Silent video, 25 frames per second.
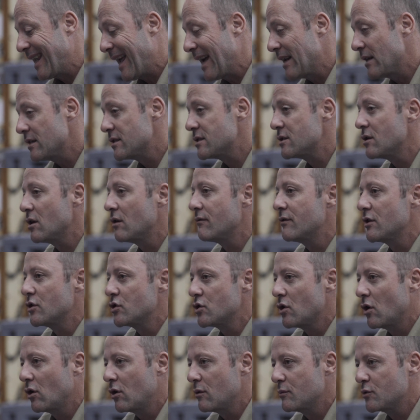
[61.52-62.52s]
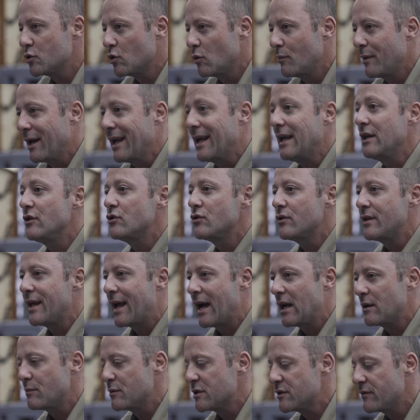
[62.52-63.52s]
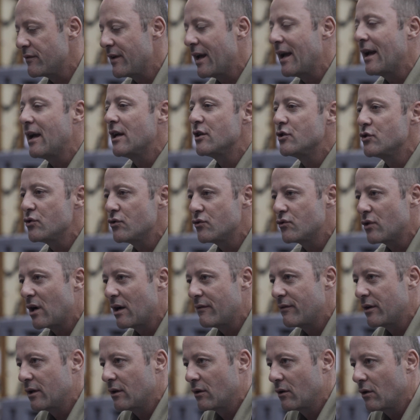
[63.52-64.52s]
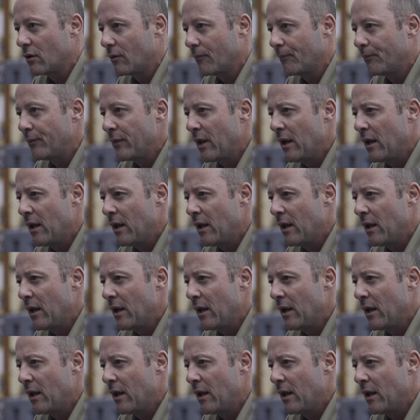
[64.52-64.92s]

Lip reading: canister of the shock absorber into the atmosphere as you're driving along.